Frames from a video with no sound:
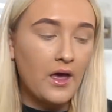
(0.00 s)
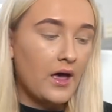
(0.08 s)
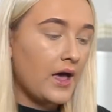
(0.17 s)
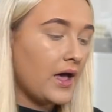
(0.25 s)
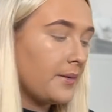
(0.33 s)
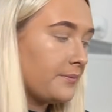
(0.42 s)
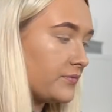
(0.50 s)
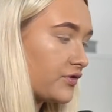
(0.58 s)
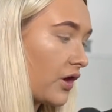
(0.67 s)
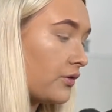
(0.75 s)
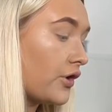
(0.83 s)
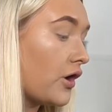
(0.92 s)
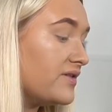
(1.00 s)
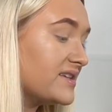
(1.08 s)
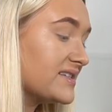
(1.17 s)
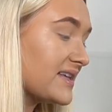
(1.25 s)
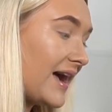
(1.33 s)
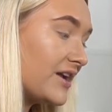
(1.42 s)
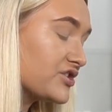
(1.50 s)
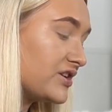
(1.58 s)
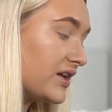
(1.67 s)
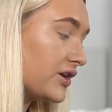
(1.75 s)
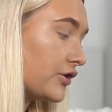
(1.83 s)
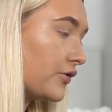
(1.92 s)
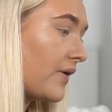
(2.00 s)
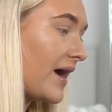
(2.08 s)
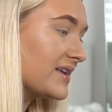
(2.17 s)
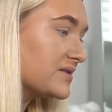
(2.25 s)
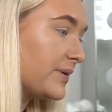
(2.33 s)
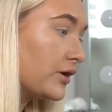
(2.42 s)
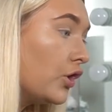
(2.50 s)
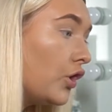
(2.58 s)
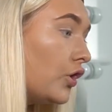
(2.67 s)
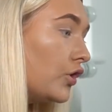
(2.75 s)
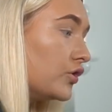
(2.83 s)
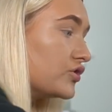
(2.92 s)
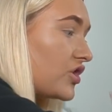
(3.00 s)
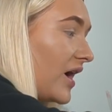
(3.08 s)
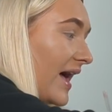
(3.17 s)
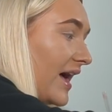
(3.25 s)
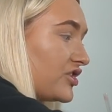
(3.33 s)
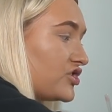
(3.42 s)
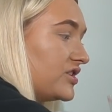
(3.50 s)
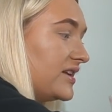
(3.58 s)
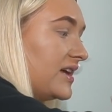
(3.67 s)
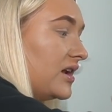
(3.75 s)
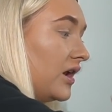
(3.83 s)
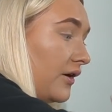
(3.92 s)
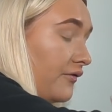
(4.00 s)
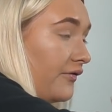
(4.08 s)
So no, this is actually incorrect because I actually love